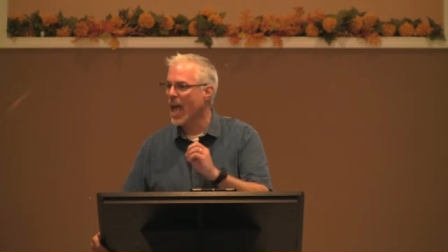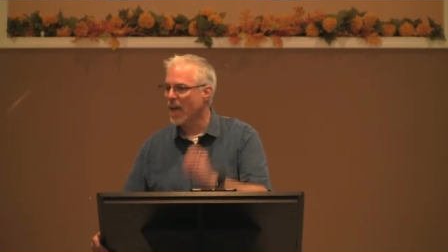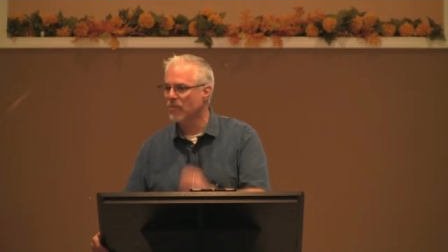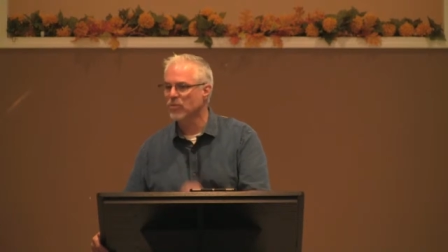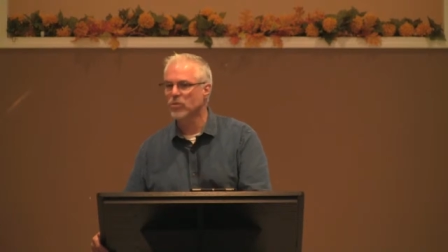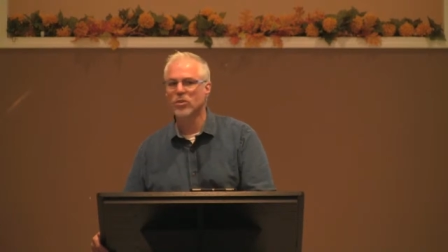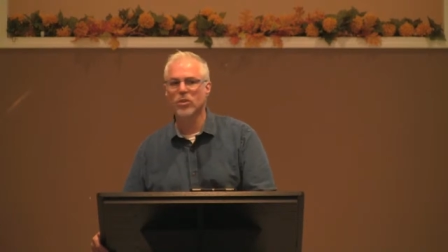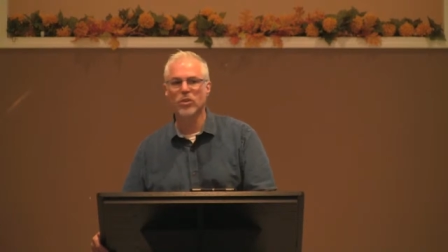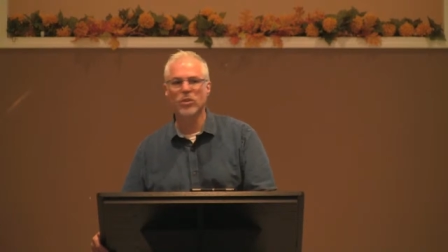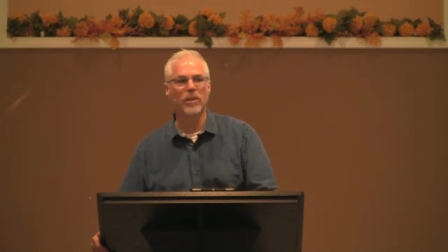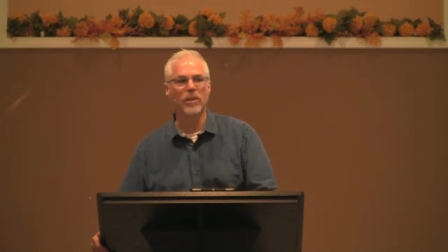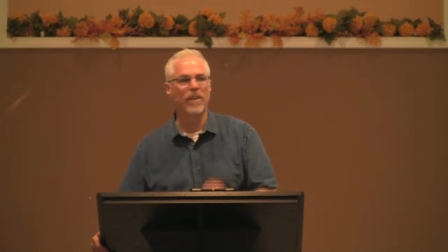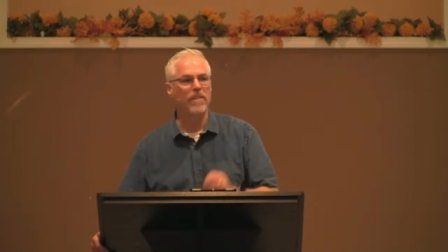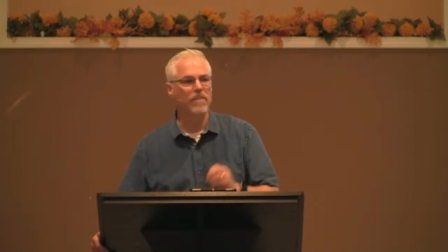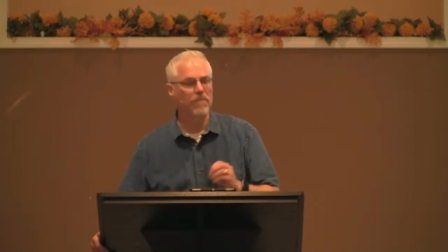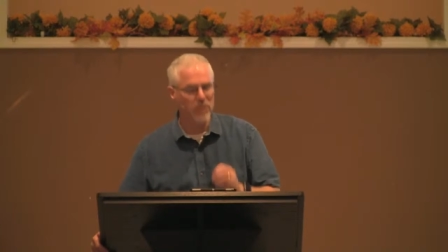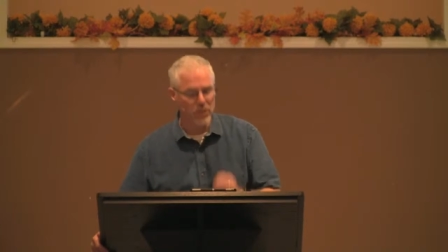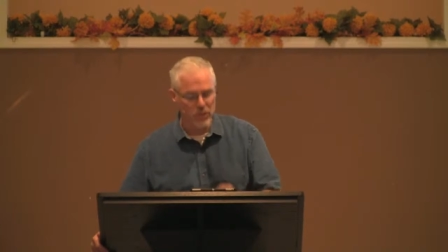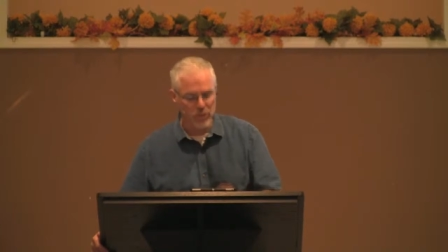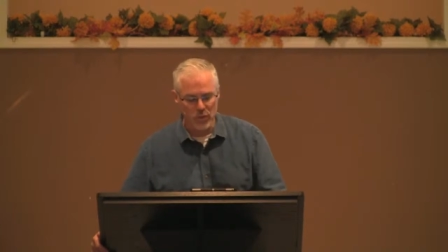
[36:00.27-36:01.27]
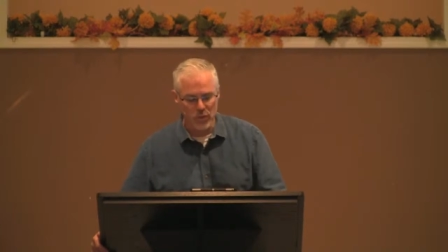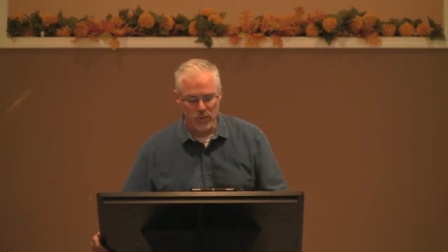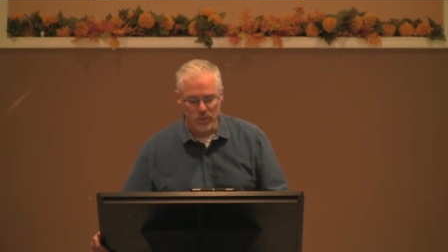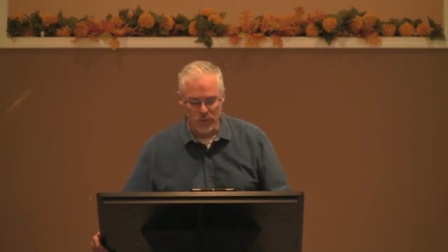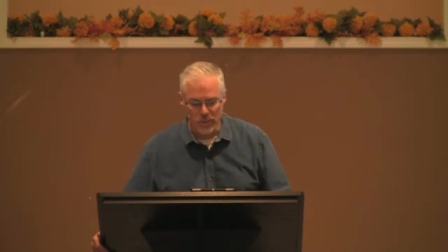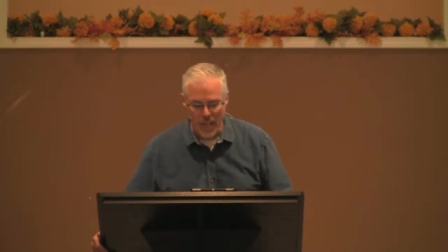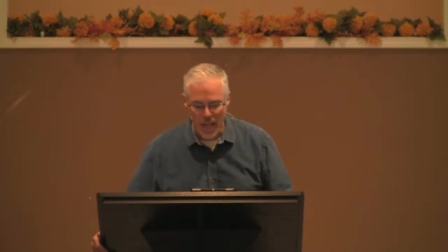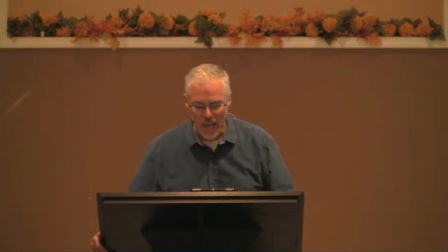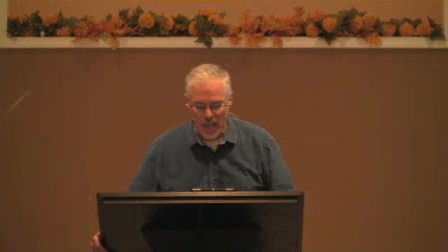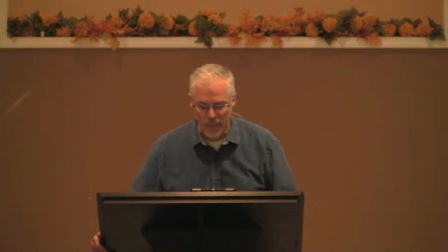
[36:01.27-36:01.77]
after physical
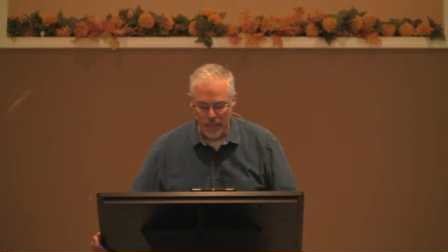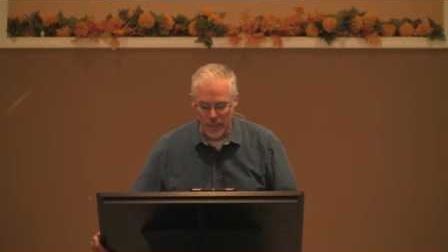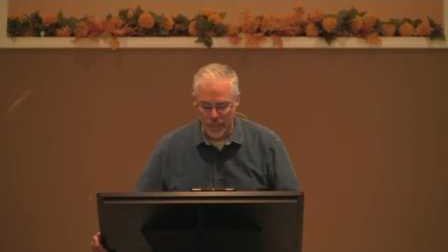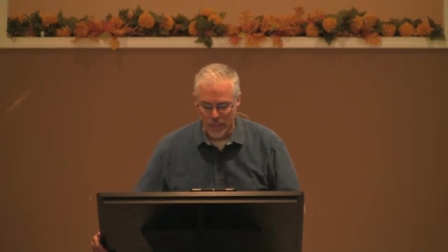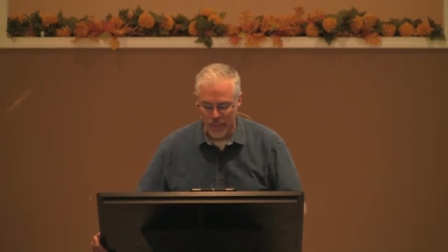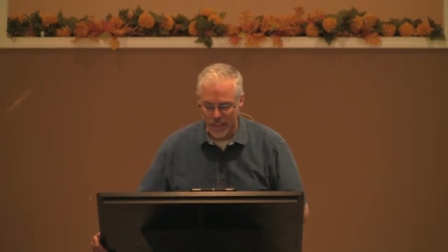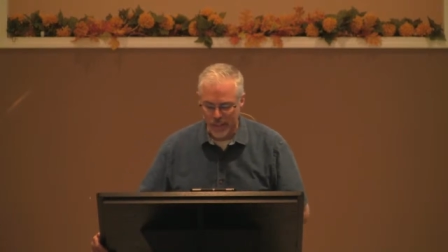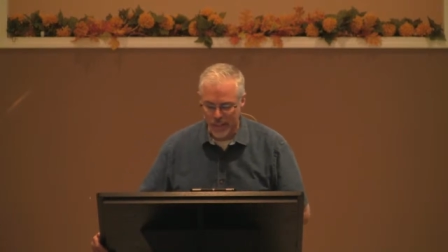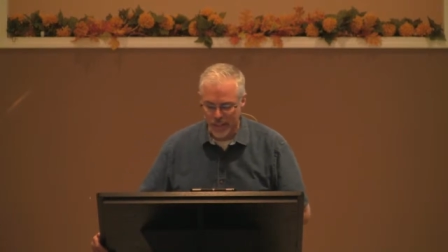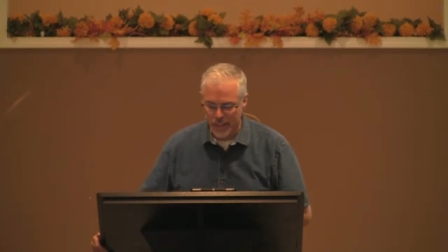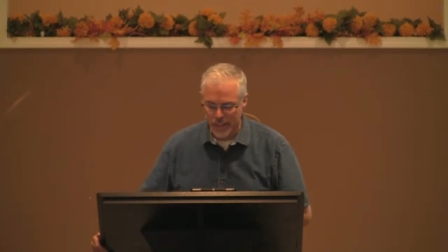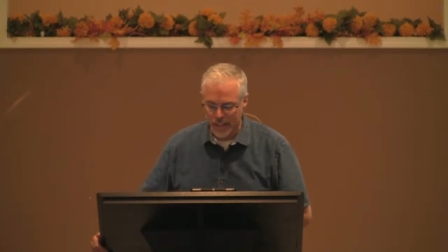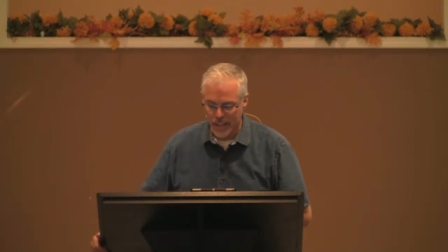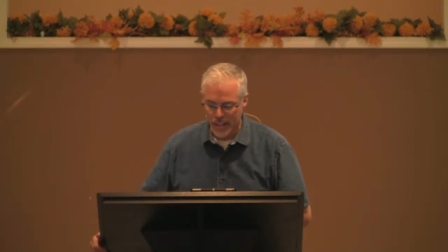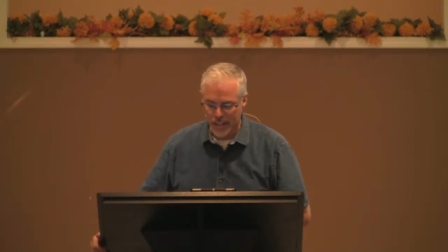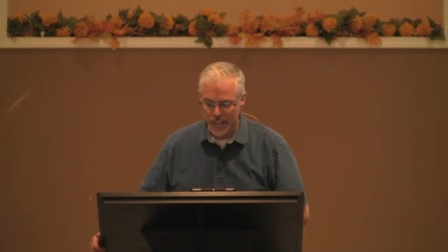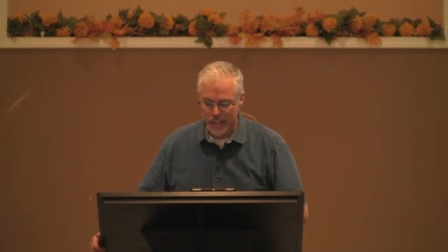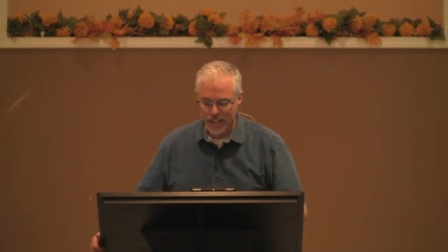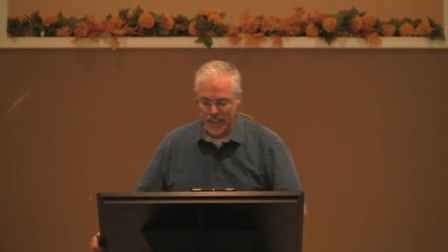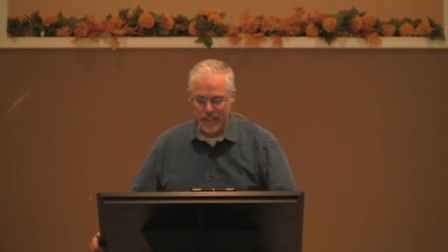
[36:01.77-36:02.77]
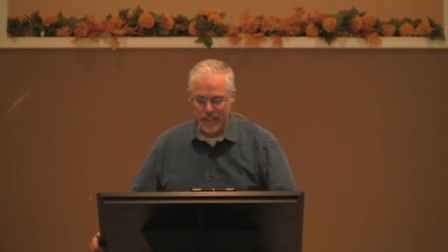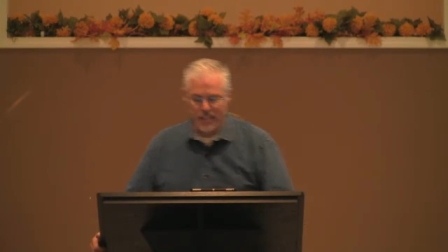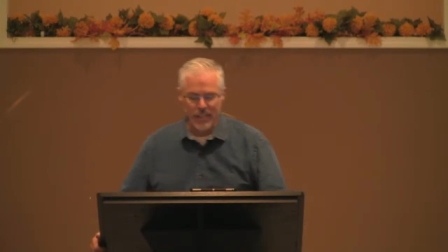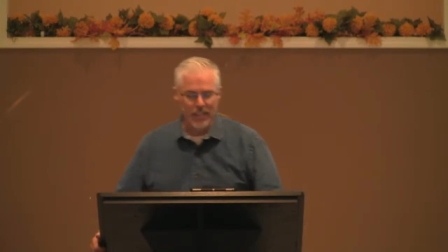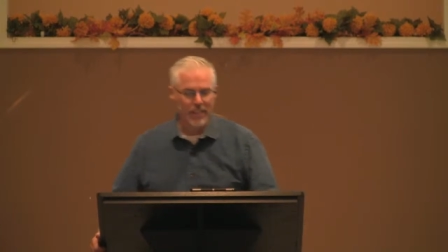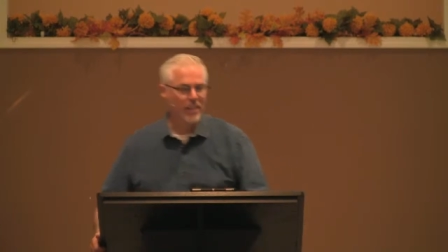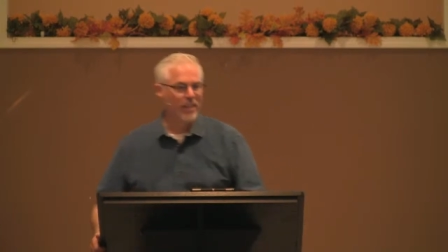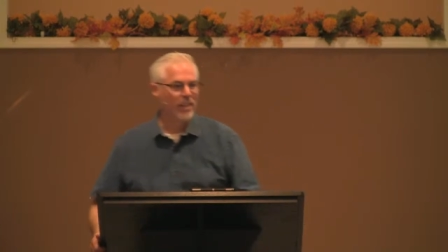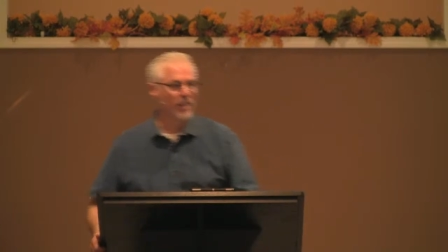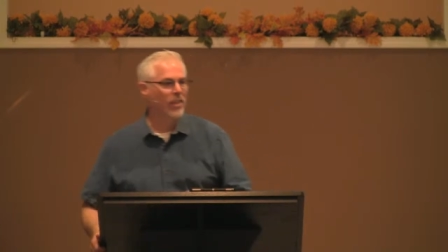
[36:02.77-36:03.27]
death,
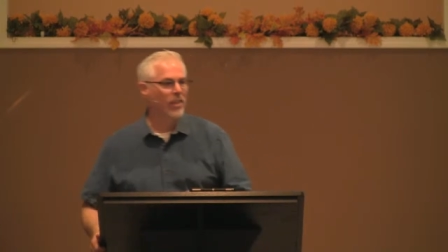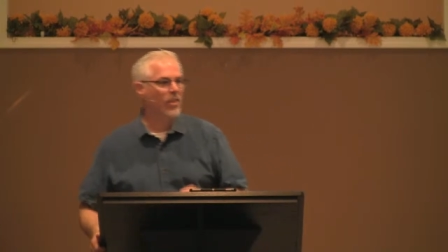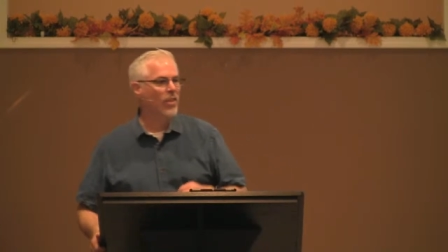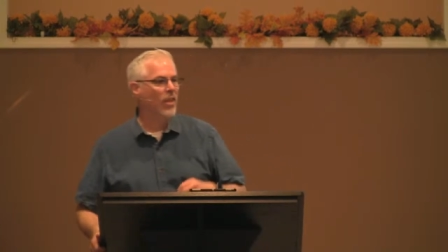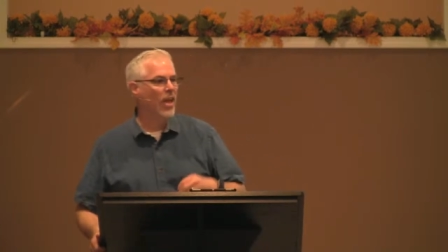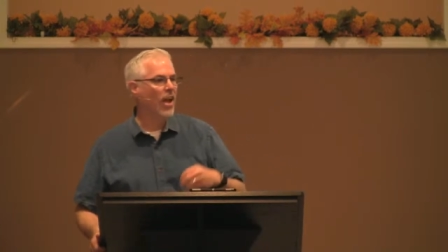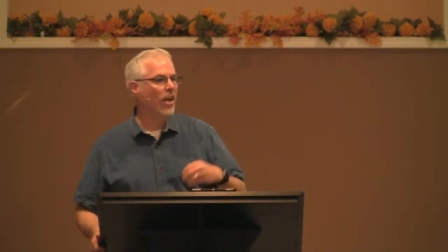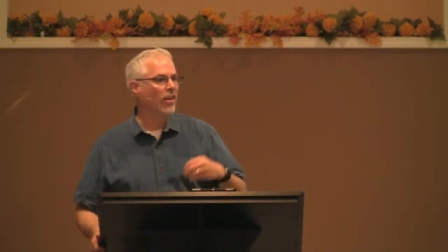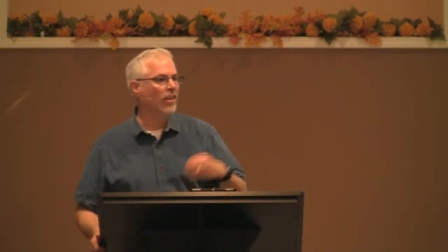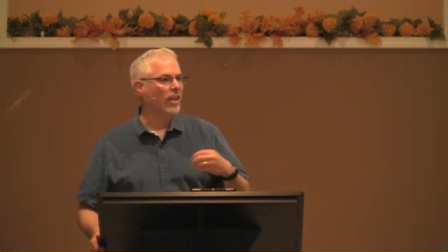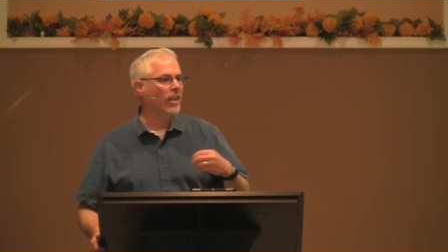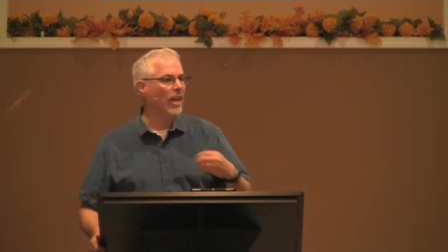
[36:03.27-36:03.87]
they are